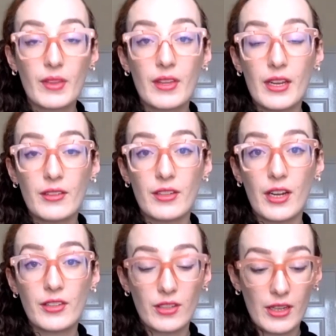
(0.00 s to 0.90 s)
the
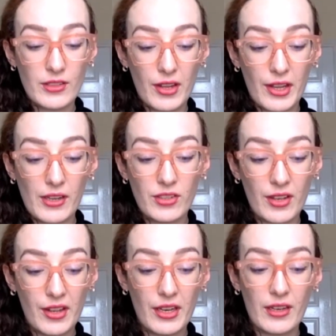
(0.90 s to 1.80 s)
international
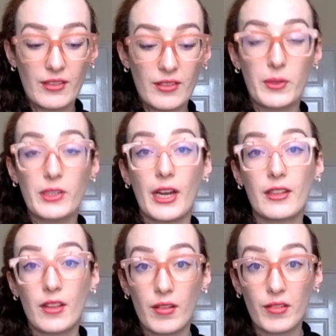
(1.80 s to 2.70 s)
legislations needed to
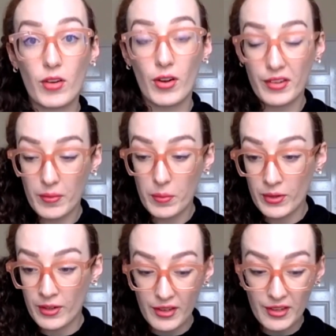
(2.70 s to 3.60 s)
protect those crossing
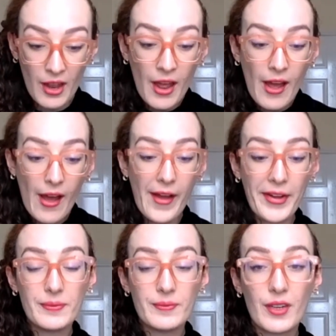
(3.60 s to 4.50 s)
borders.
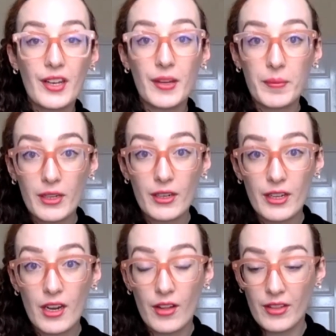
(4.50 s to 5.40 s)

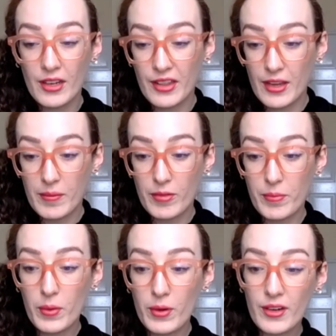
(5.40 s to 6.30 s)
Similarly, on this theme of
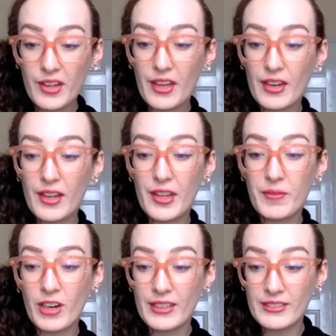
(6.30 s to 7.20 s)
borders, then
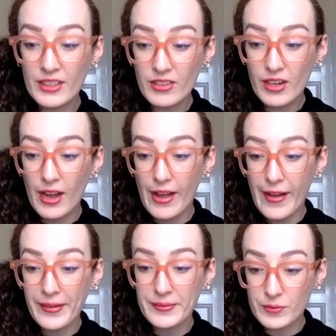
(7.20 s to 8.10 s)
Simran Dhingra
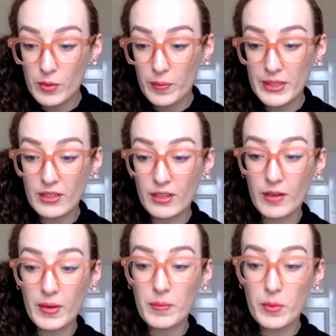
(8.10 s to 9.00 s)
will be talking
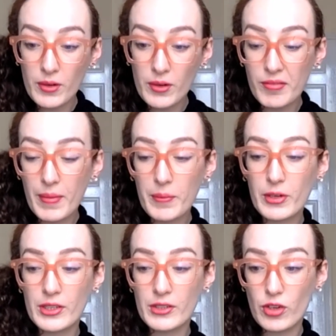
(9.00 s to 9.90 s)
about borders,
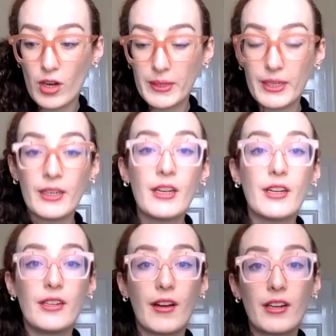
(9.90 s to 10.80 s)
memory and trauma,
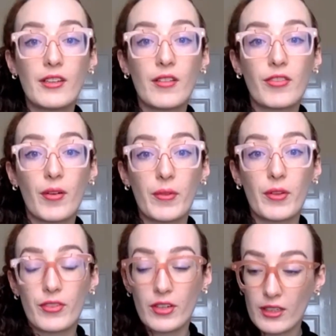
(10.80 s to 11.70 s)
narratives from the
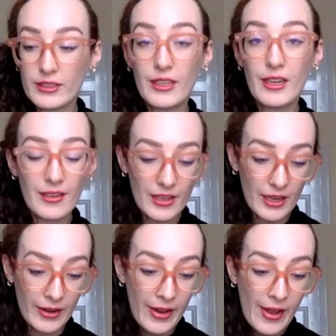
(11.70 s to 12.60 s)
forgotten
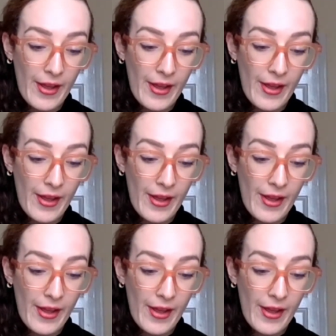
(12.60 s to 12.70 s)
India,